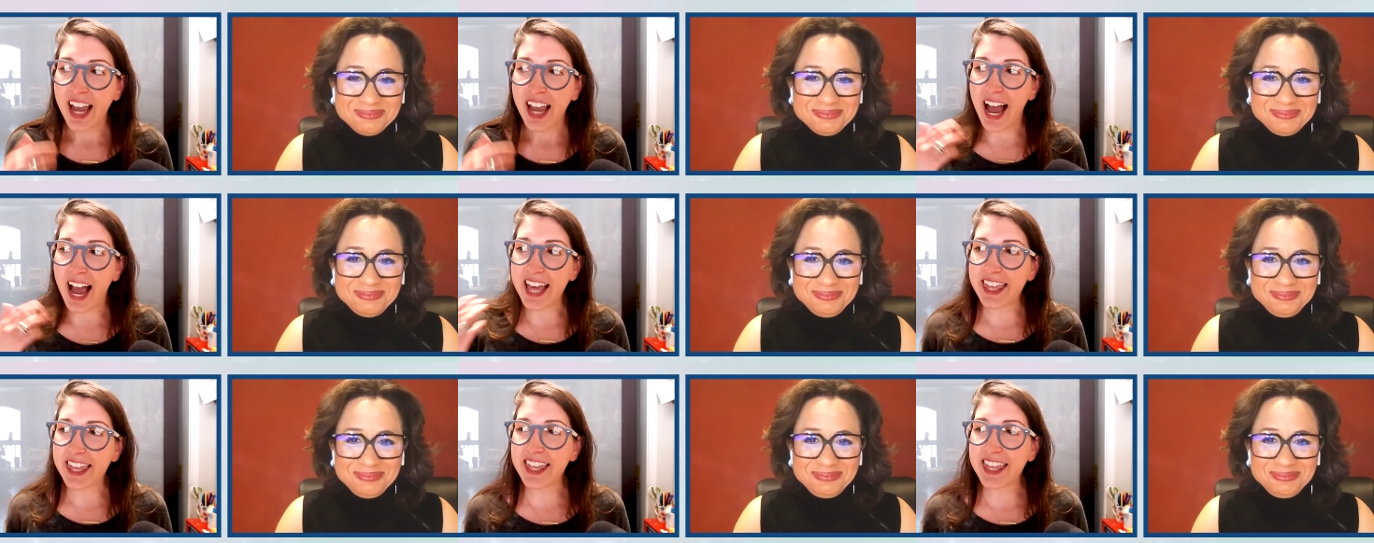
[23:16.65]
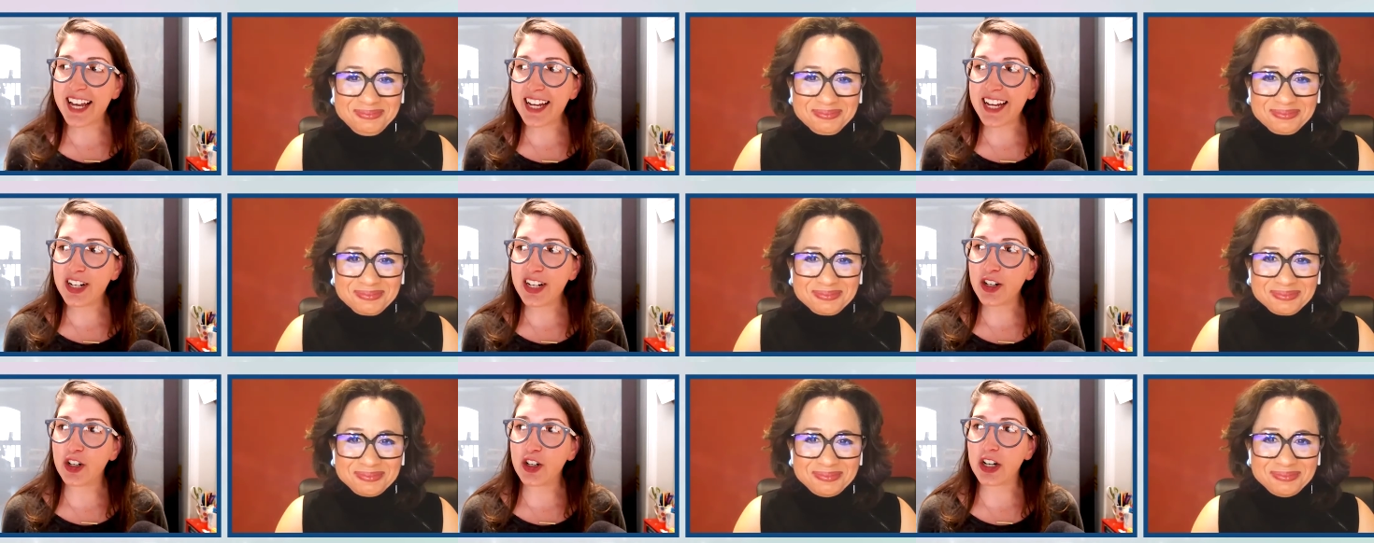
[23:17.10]
Speaker 1: I think
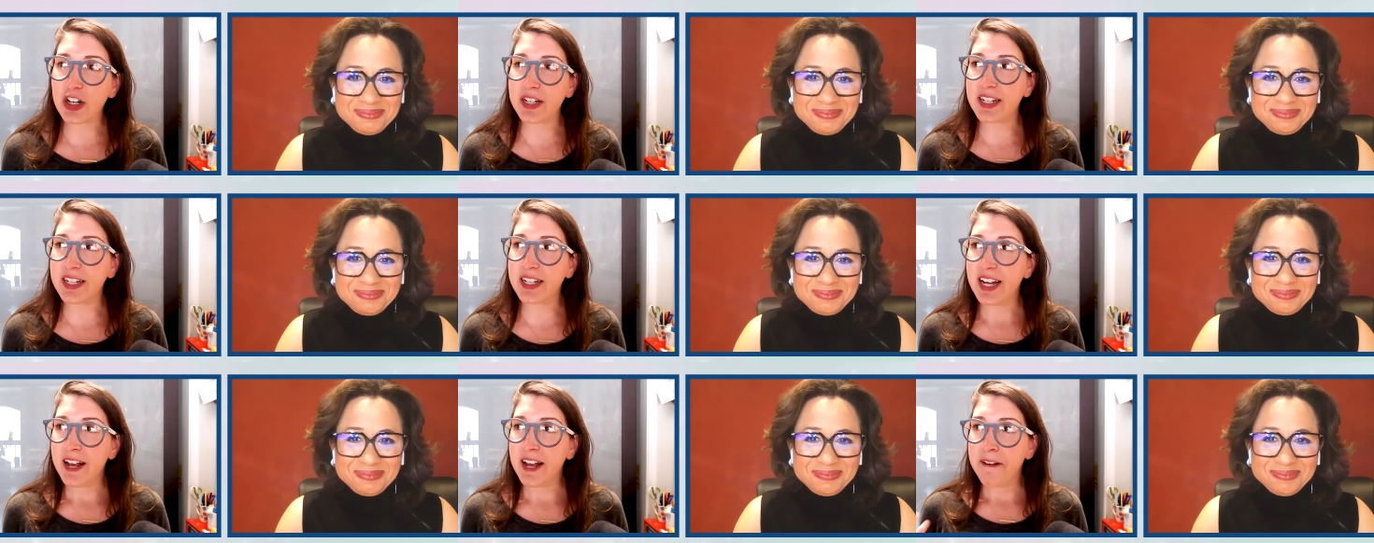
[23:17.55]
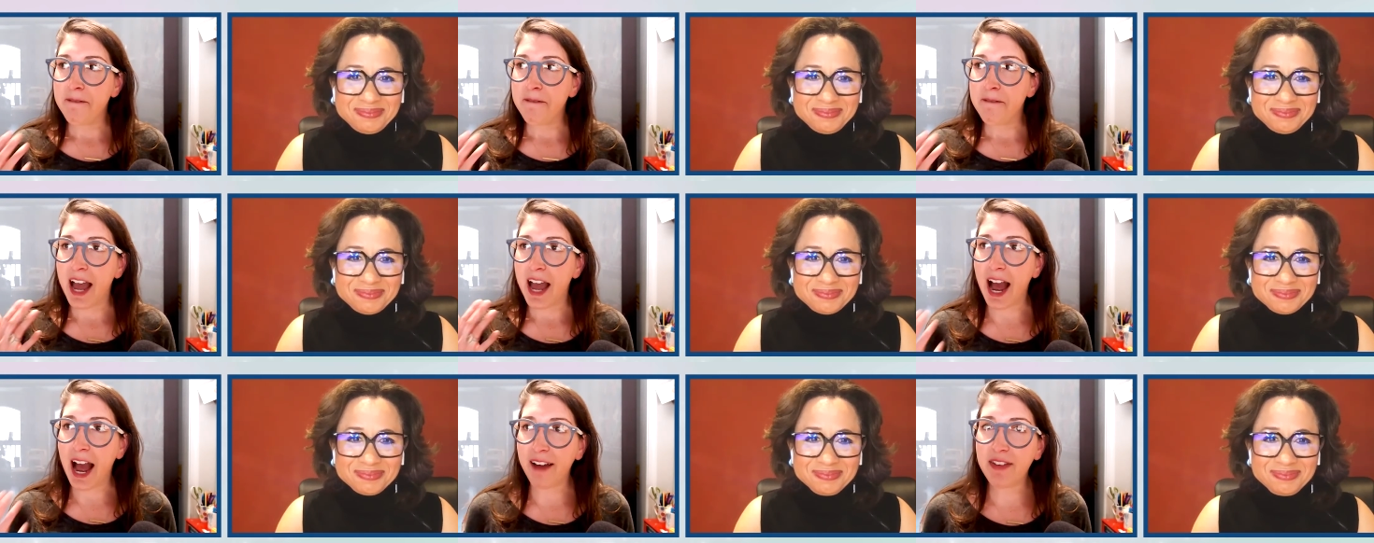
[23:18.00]
it's just
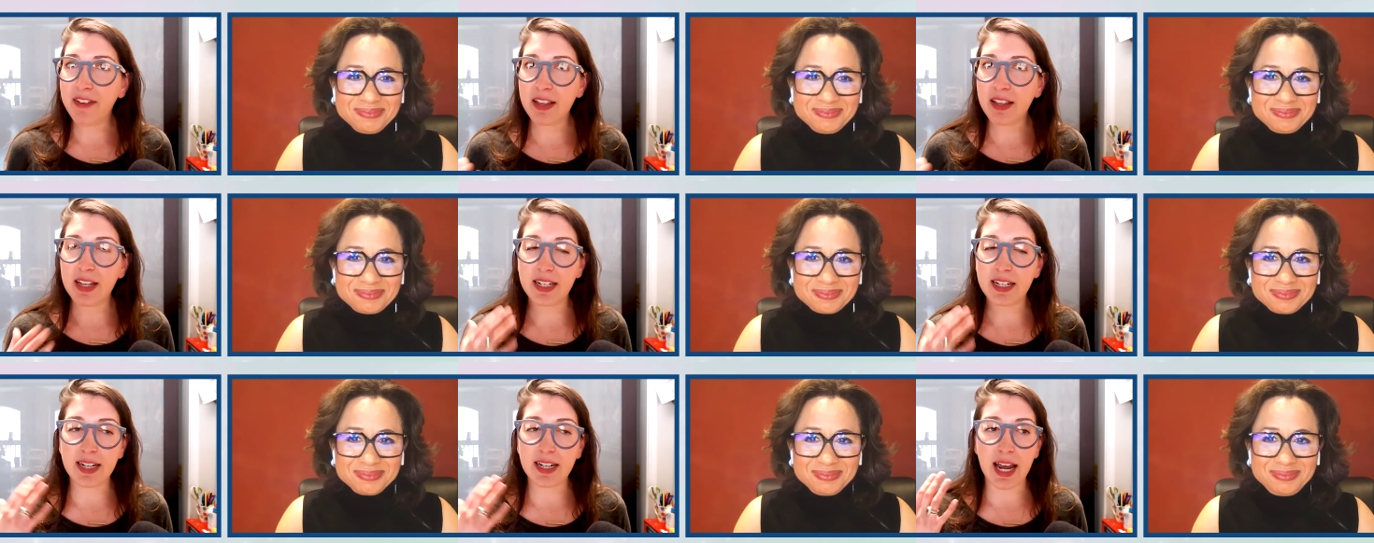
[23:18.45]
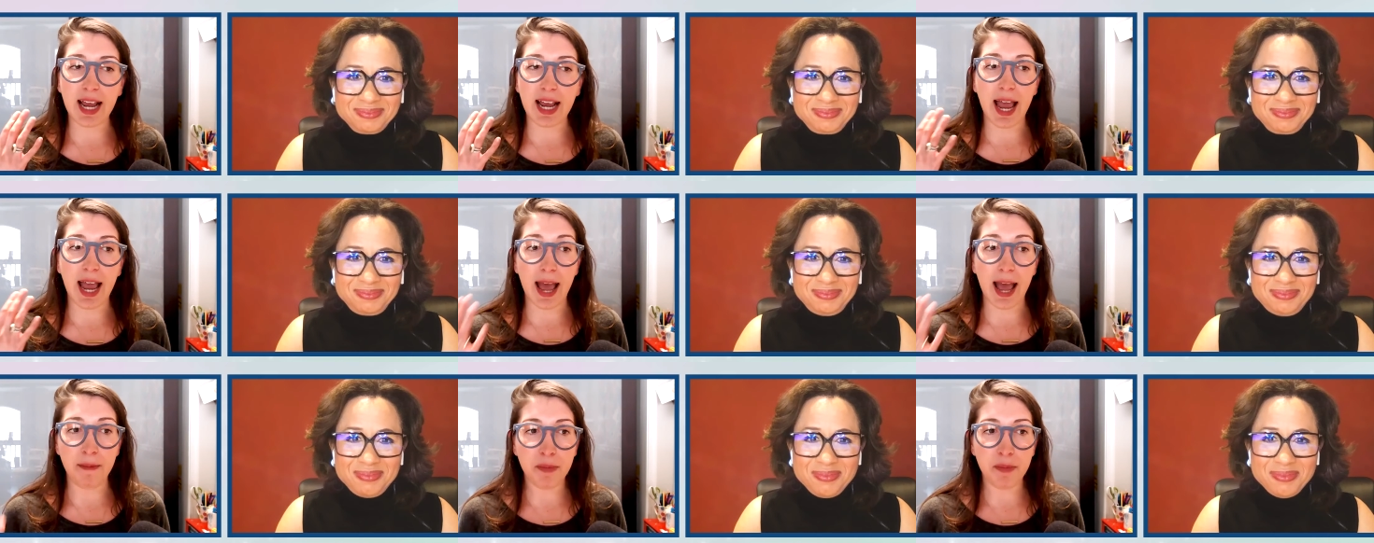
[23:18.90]
having this like
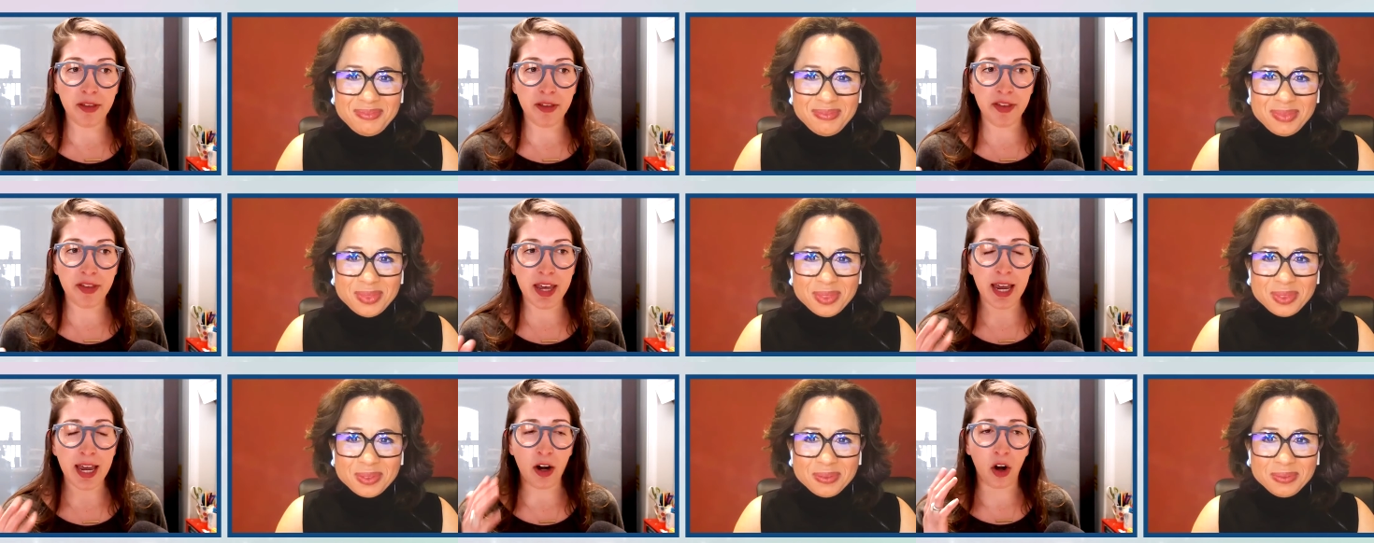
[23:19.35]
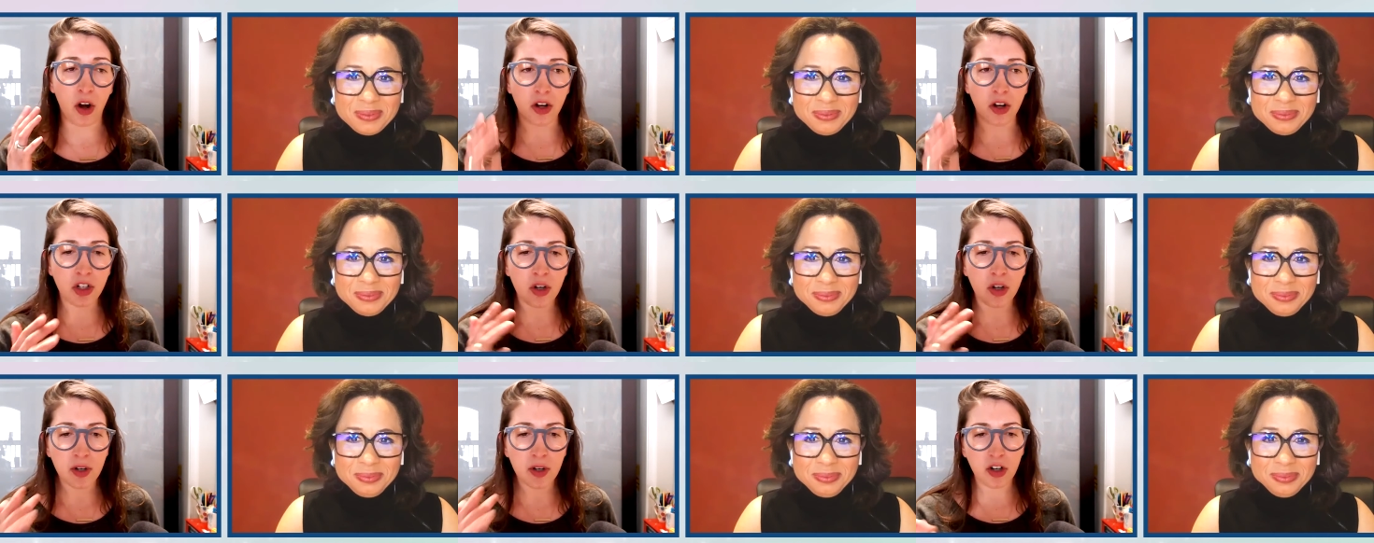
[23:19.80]
empathy and
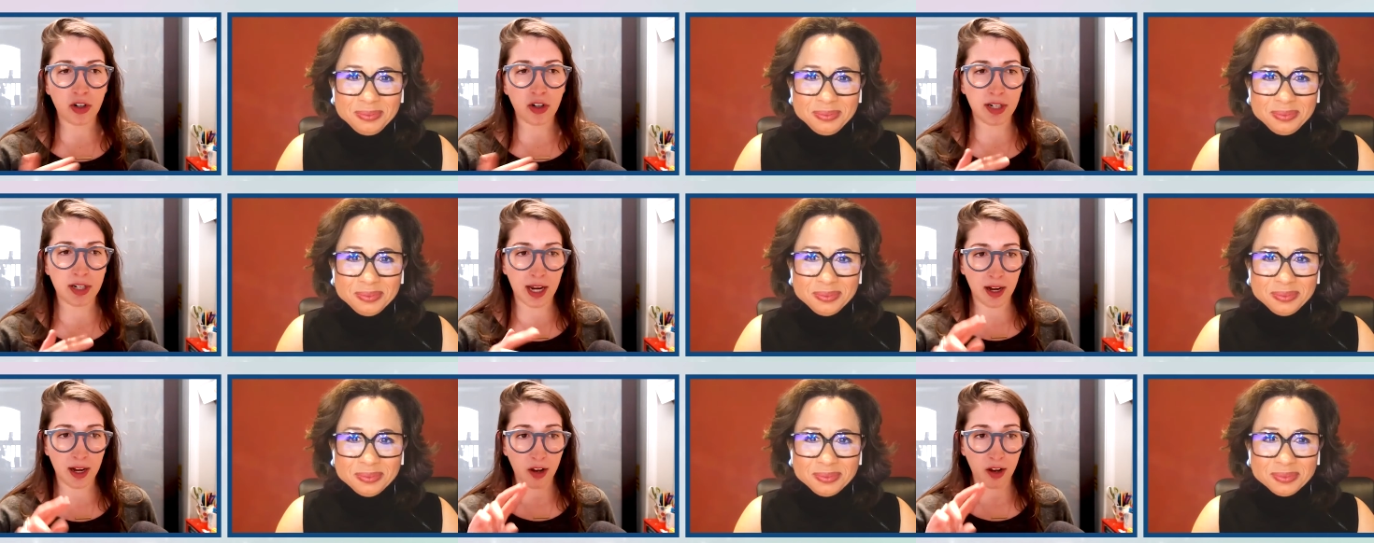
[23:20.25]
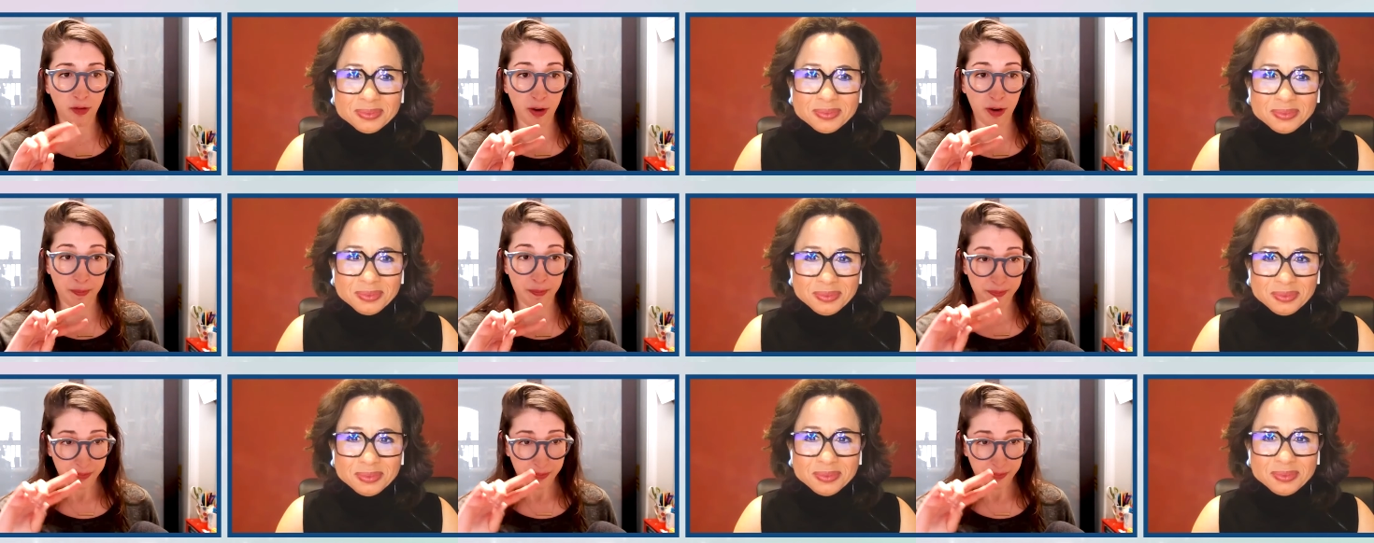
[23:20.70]
also understanding
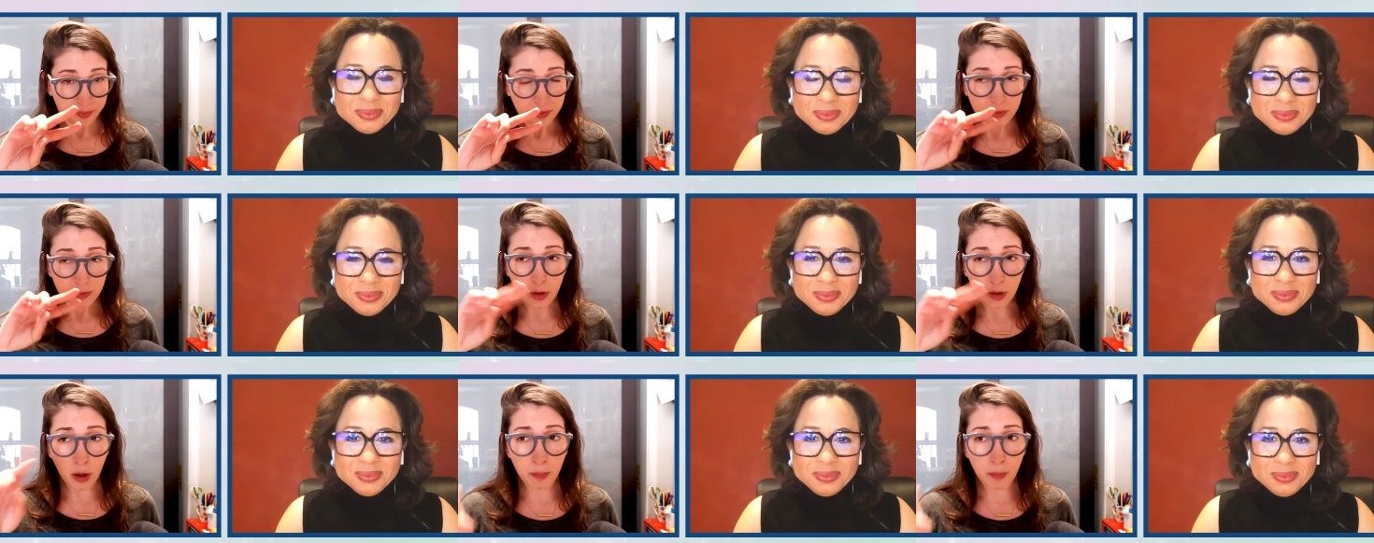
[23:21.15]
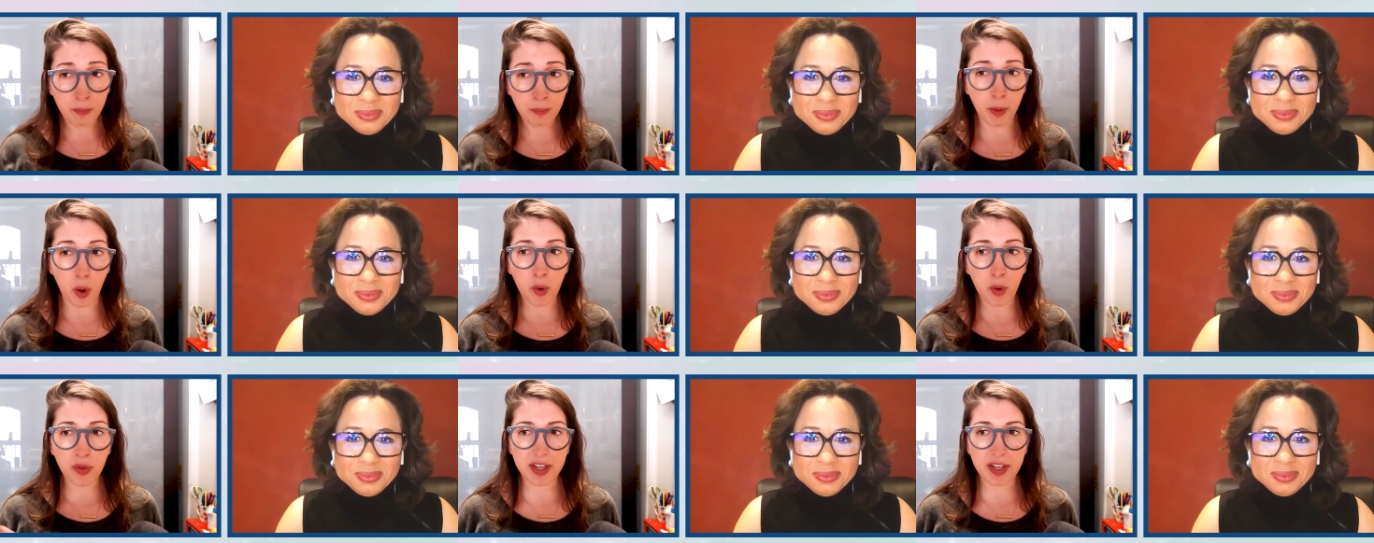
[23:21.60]
from
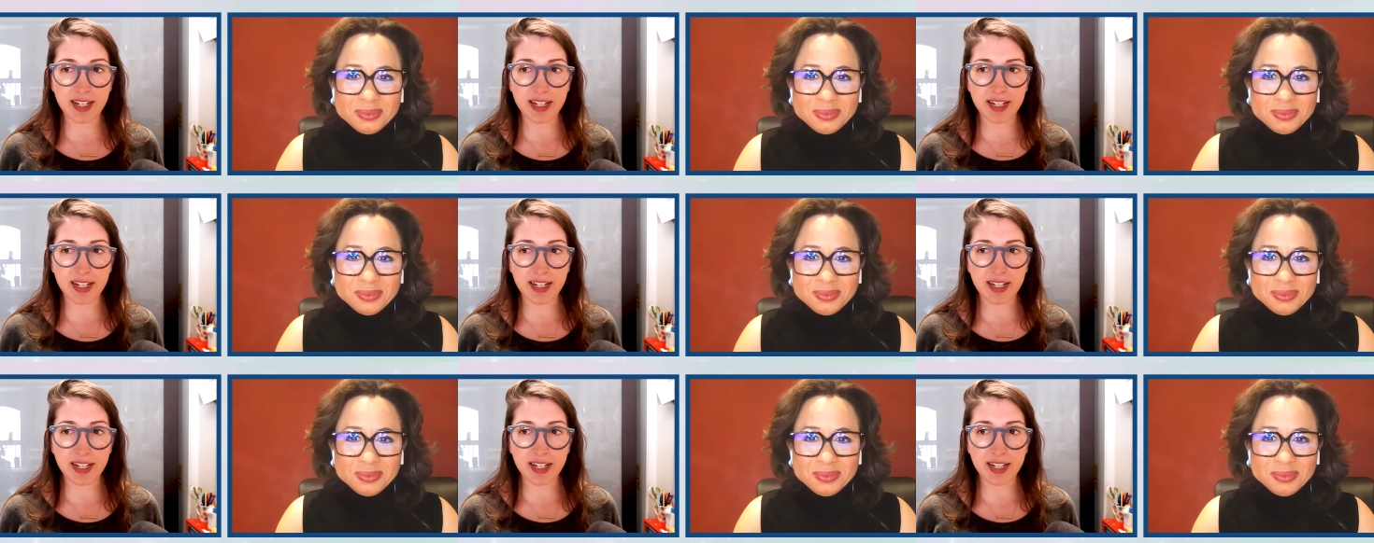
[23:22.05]
both.